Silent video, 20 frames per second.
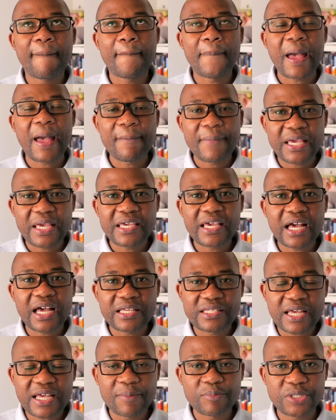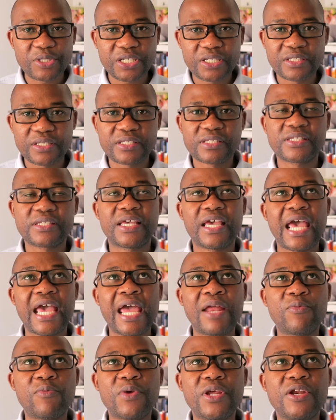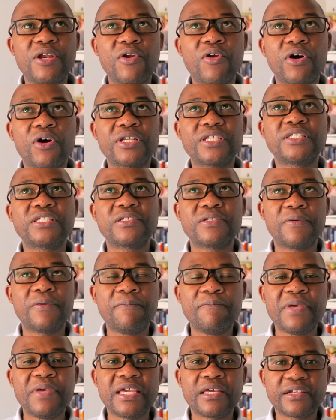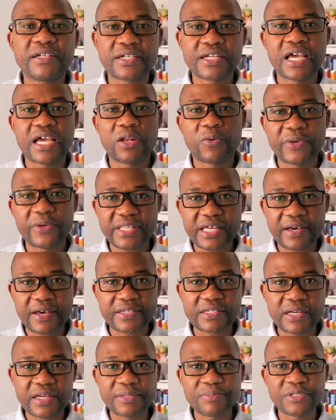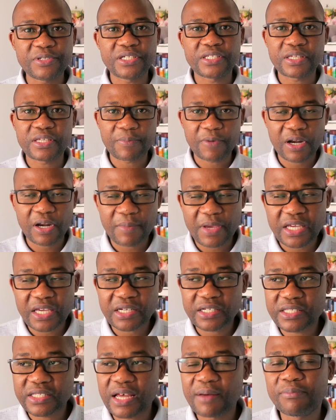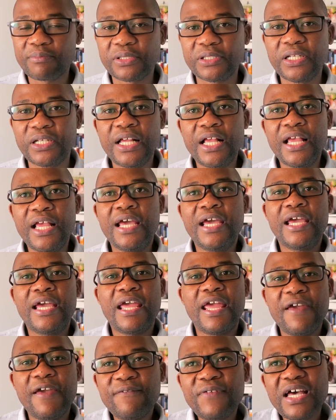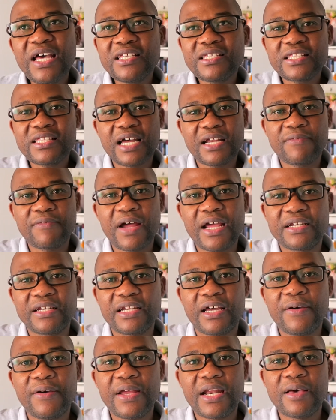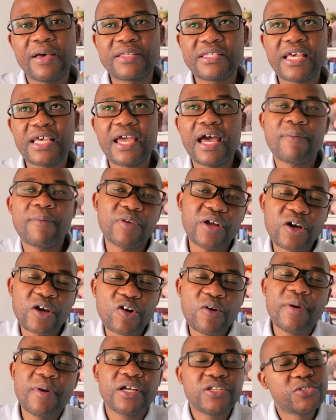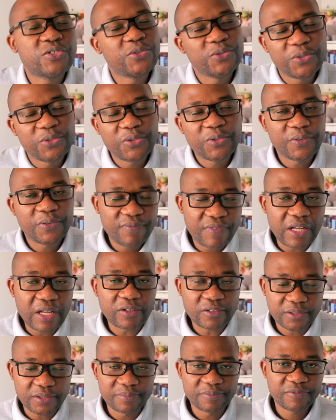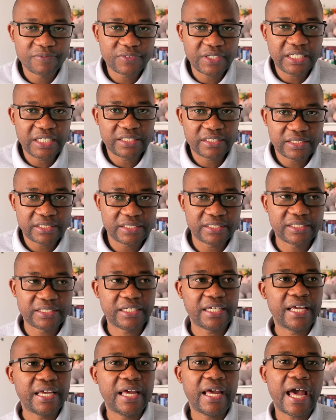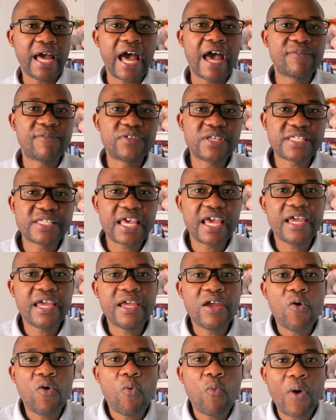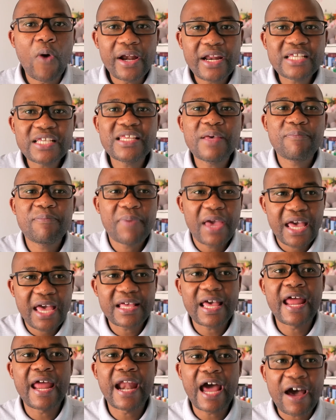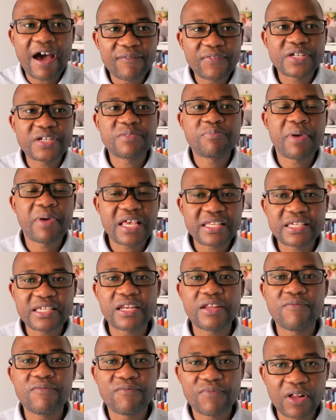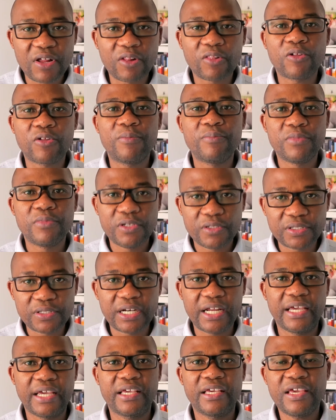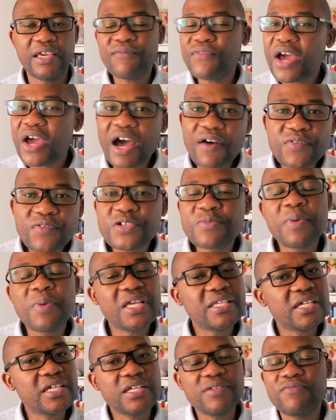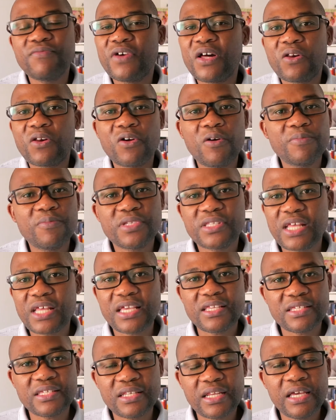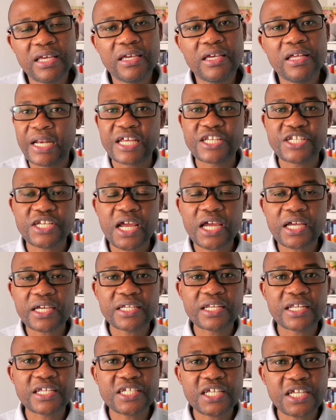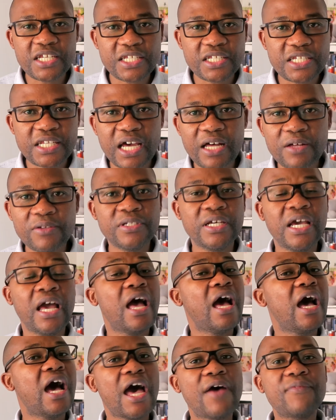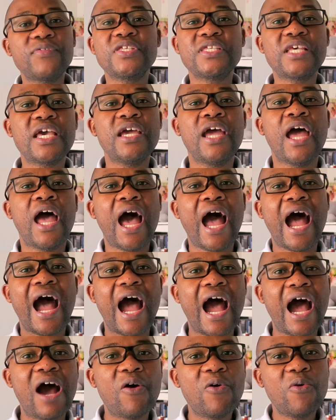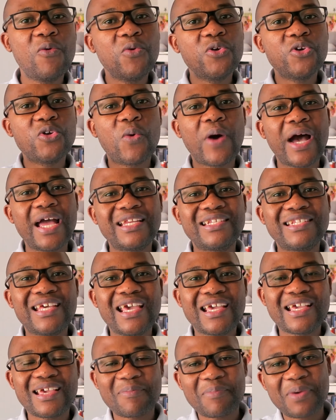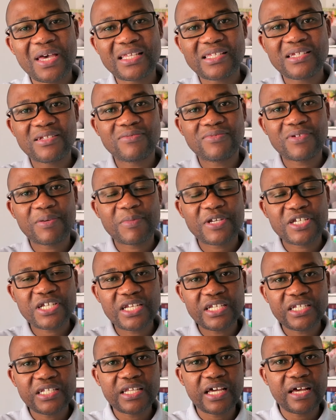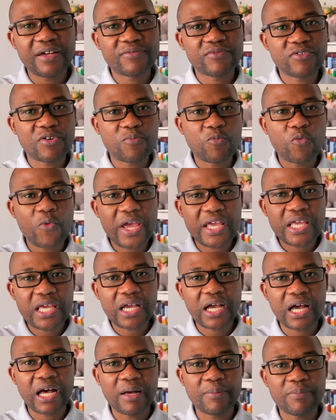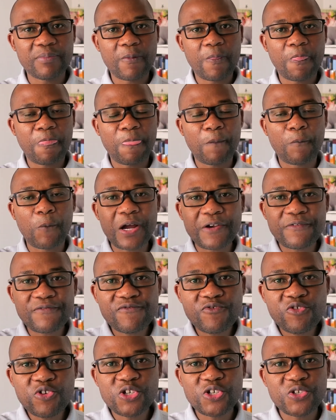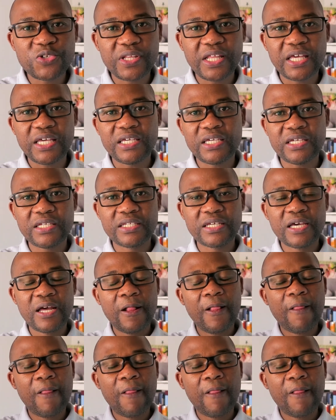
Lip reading: by making assumptions and we're not being real with our assumptions. I'm going to make an example. If I start right now and I say I'm going to go back to Welkom, for instance, I have to say, what does an average person in Welkom look like? If an average person in Welkom stays in a shack, in a shanty town, I have to say, how do I take a person from a shanty town from waking up? What food should they eat?